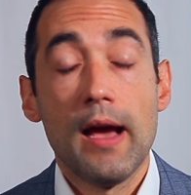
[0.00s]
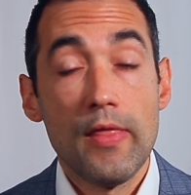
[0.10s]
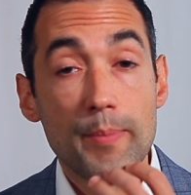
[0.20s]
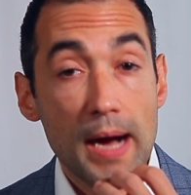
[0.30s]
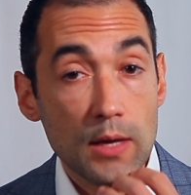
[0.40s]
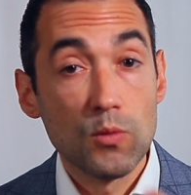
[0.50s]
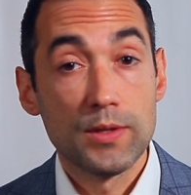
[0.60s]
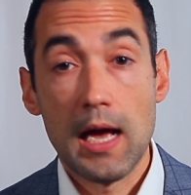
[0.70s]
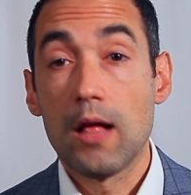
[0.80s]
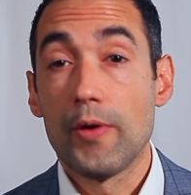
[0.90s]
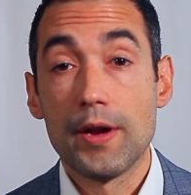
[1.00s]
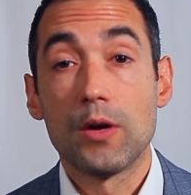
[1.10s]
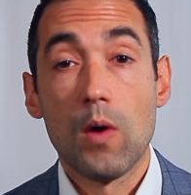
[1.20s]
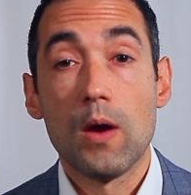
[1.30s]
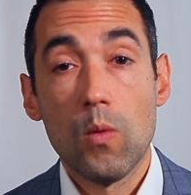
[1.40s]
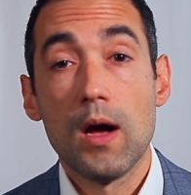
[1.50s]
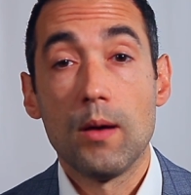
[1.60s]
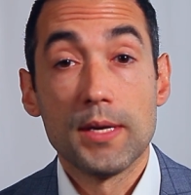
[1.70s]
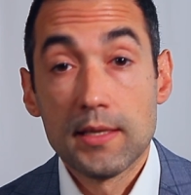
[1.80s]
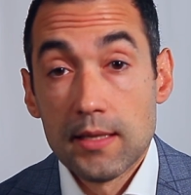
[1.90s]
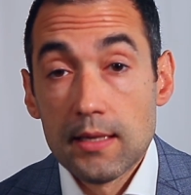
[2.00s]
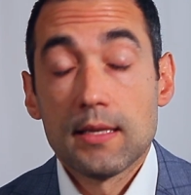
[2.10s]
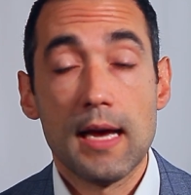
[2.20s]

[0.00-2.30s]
and the body will tolerate it quite well because it is